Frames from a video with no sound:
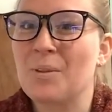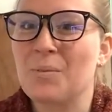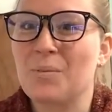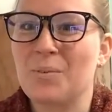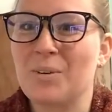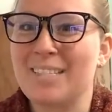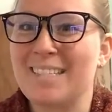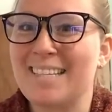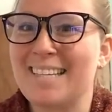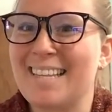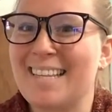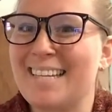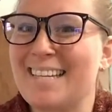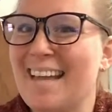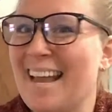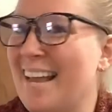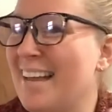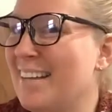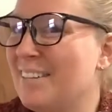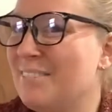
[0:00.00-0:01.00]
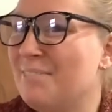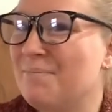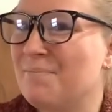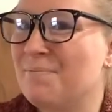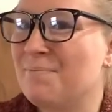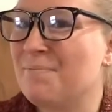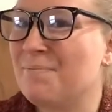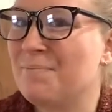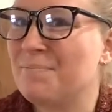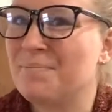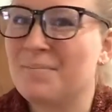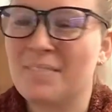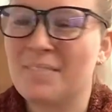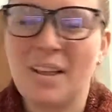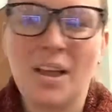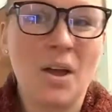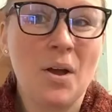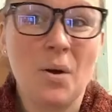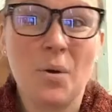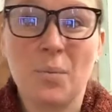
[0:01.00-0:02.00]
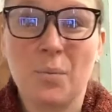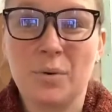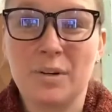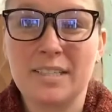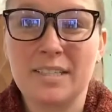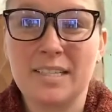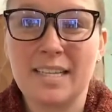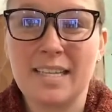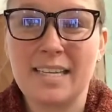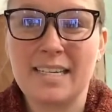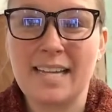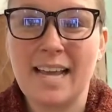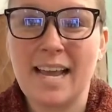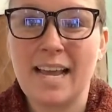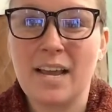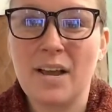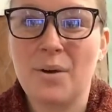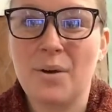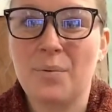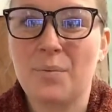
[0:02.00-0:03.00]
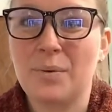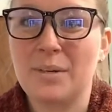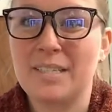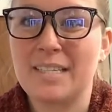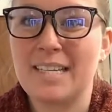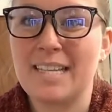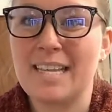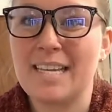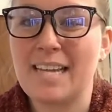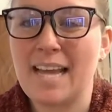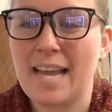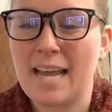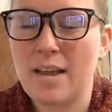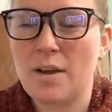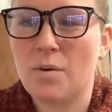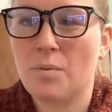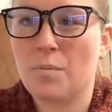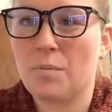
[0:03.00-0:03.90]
Words of the day. Words of the day. Words of the day.